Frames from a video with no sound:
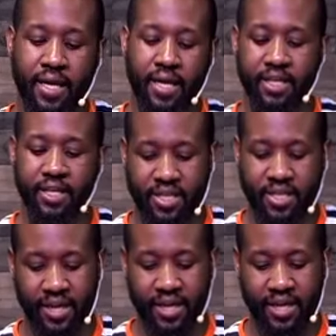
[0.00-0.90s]
the
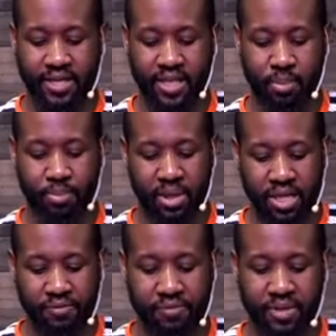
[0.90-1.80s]
interesting thing is, I
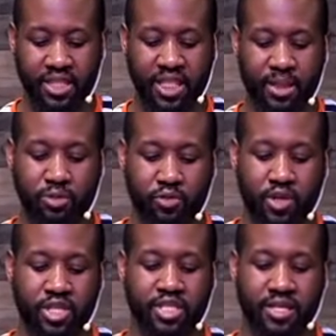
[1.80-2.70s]
believe the King James
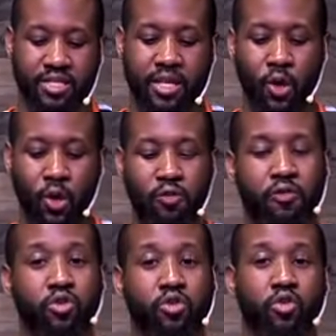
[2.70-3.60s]
Version says that
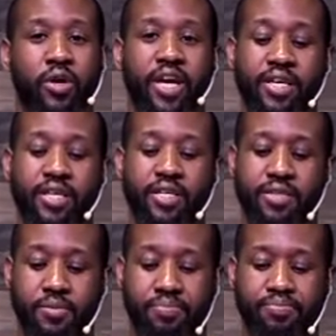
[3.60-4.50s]
Noah found
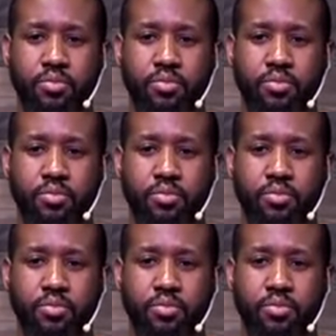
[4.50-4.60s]
grace.